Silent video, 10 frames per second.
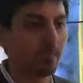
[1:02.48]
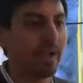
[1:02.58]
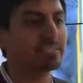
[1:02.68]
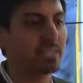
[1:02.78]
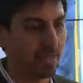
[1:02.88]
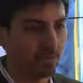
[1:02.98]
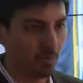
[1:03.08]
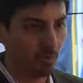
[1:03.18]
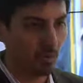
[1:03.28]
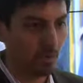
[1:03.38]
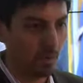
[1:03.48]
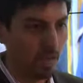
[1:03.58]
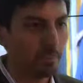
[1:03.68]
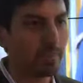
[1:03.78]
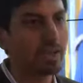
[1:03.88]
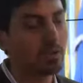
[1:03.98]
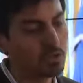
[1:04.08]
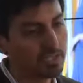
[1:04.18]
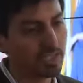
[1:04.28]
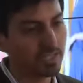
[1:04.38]
Magic Info. By
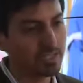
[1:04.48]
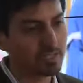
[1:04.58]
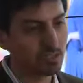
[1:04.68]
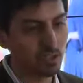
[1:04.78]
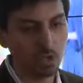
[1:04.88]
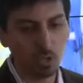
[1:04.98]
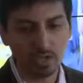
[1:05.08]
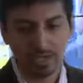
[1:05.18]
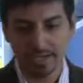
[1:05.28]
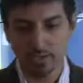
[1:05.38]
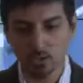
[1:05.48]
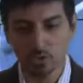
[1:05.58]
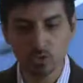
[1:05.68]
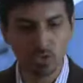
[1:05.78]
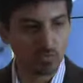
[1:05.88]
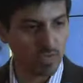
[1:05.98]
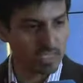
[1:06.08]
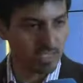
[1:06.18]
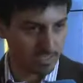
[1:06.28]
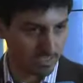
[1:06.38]
using this, you don't need to use
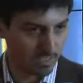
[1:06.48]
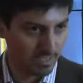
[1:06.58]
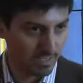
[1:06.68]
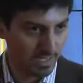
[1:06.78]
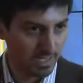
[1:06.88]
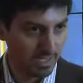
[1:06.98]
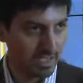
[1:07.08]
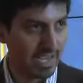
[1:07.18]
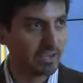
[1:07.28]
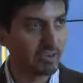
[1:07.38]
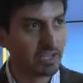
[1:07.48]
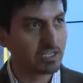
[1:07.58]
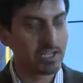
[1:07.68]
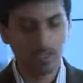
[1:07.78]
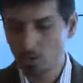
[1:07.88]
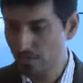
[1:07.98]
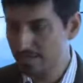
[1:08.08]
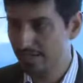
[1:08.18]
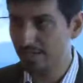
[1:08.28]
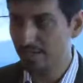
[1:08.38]
switchers. Like traditionally you will
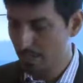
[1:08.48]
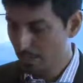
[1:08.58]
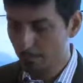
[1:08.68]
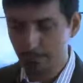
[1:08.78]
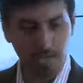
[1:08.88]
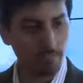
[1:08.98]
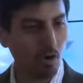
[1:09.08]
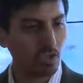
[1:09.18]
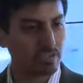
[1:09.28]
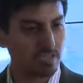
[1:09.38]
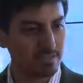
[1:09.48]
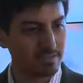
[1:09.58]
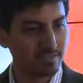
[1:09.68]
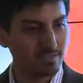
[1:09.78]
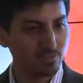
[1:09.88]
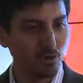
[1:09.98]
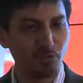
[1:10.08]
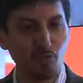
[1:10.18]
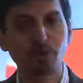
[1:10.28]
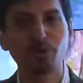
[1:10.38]
see big boxes
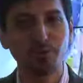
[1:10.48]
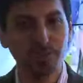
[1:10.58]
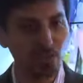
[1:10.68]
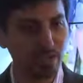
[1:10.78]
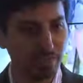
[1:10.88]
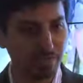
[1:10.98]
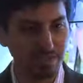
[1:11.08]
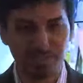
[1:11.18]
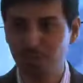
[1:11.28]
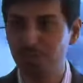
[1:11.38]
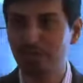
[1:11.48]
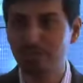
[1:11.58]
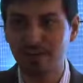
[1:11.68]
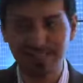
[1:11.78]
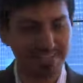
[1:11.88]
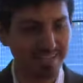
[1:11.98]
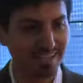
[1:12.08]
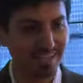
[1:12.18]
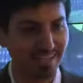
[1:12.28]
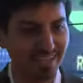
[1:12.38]
of audio video cable. So you give one
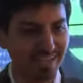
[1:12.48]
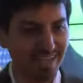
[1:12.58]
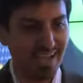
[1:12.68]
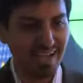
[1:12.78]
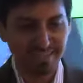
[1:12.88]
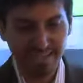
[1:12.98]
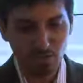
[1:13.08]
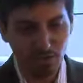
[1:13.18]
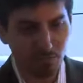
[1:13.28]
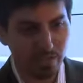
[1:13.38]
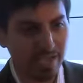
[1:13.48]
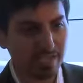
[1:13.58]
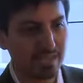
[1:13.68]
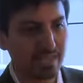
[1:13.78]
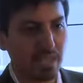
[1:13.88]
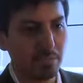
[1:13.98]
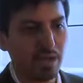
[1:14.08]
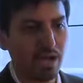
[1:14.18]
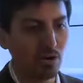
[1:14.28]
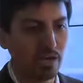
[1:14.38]
signal and then you have to take the
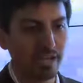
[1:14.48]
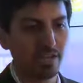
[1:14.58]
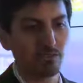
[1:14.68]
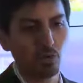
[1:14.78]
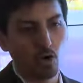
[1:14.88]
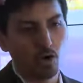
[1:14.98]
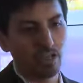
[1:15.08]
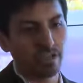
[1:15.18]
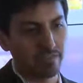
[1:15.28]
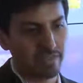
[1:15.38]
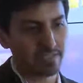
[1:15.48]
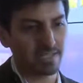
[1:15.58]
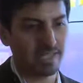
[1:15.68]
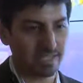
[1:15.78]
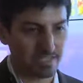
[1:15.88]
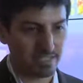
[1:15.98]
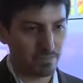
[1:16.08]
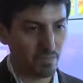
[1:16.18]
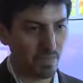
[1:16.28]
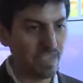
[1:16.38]
cable out and give to all different screens.
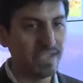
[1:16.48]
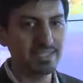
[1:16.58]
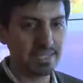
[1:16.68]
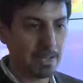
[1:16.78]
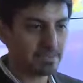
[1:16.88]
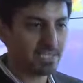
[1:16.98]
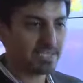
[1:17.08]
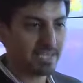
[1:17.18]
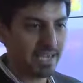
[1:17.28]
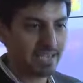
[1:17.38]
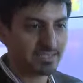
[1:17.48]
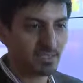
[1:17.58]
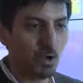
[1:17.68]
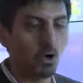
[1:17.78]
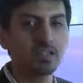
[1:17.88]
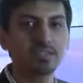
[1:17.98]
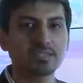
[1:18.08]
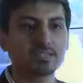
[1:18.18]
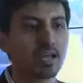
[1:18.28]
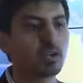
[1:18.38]
In Samsung's case, all this
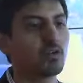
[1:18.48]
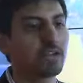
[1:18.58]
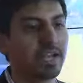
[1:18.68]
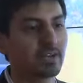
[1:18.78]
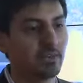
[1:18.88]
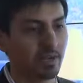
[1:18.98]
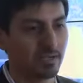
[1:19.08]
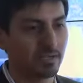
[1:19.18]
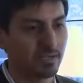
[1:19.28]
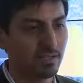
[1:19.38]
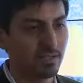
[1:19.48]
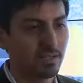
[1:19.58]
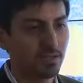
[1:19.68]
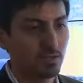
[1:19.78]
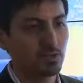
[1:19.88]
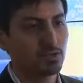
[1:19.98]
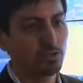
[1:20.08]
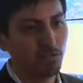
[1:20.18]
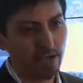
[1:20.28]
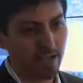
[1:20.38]
is done over network. So
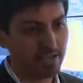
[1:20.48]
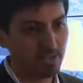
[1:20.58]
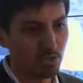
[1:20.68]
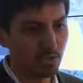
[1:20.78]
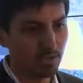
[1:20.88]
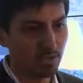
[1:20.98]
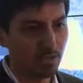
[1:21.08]
for a consumer